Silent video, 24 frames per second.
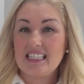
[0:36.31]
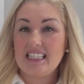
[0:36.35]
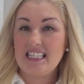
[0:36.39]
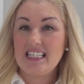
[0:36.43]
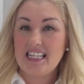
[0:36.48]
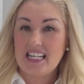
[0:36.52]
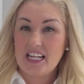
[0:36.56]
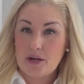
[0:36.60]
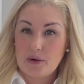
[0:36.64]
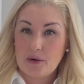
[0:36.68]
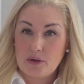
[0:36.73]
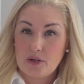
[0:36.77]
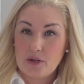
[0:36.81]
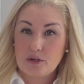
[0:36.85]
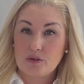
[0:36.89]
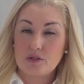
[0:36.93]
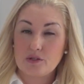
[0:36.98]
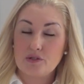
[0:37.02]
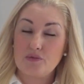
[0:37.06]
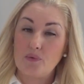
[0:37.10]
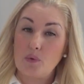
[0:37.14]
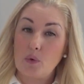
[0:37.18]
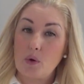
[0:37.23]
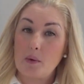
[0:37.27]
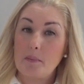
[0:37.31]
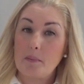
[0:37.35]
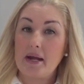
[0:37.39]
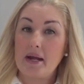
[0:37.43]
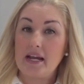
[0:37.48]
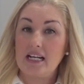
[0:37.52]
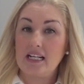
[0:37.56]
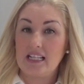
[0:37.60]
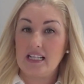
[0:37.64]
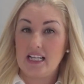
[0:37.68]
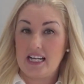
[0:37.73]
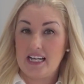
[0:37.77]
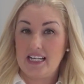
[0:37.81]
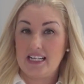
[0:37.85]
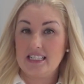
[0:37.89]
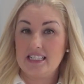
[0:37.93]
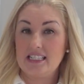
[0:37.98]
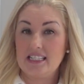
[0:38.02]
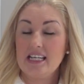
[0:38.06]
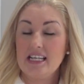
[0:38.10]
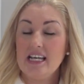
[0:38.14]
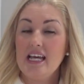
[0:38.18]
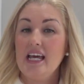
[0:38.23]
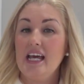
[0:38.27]
scenarios for my
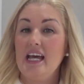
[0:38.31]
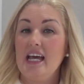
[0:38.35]
clients.